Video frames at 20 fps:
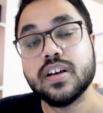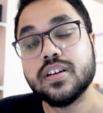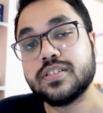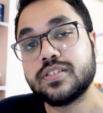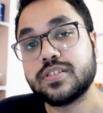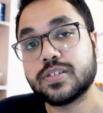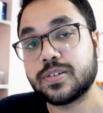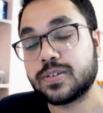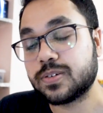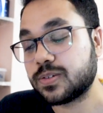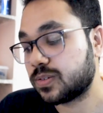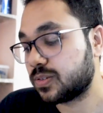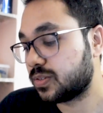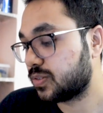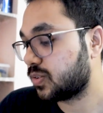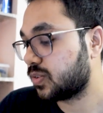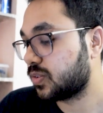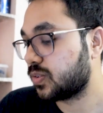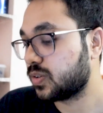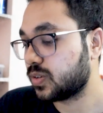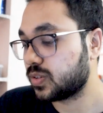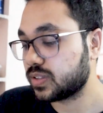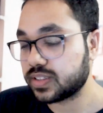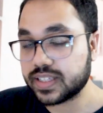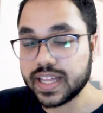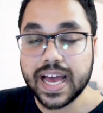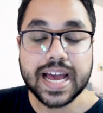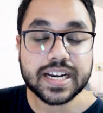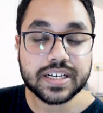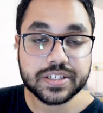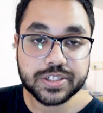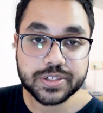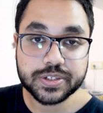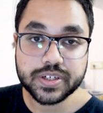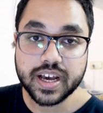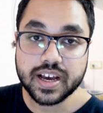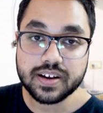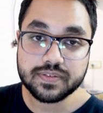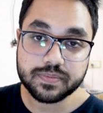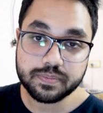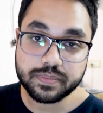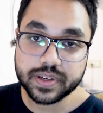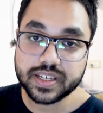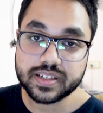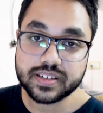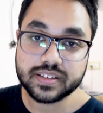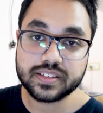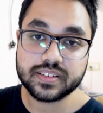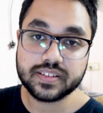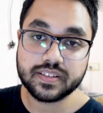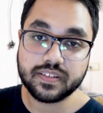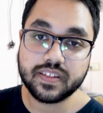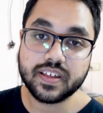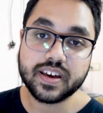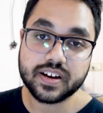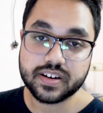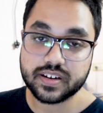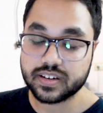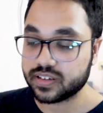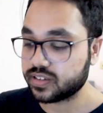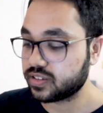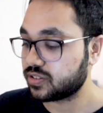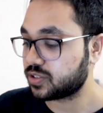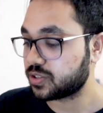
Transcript: So that should have been there.